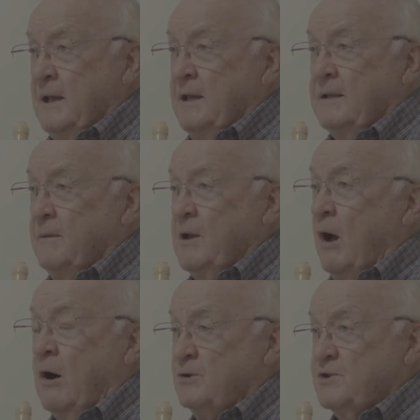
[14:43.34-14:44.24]
and
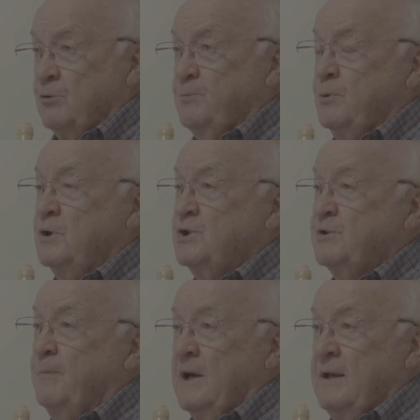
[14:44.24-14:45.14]
also
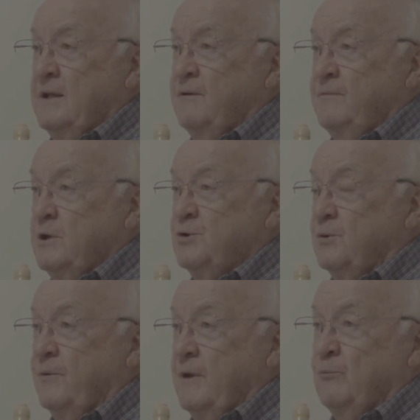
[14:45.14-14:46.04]
pushed by an
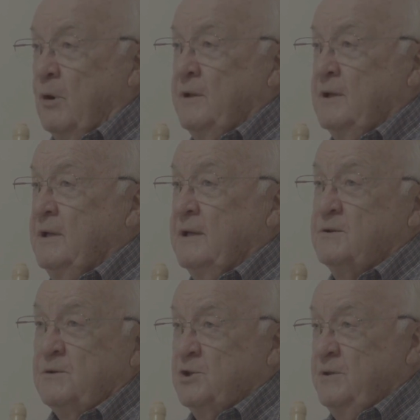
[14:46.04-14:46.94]
individual that wanted to
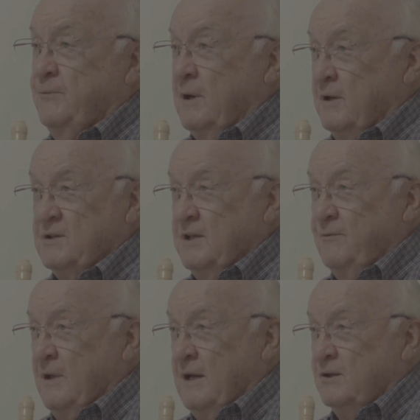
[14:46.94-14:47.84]
get, she thought, a
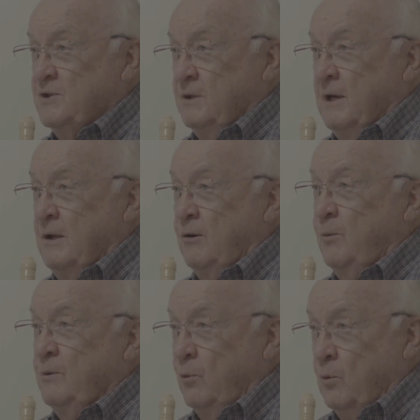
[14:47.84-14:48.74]
$10,000
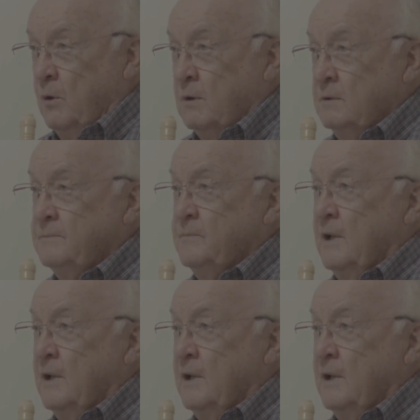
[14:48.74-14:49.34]
reward,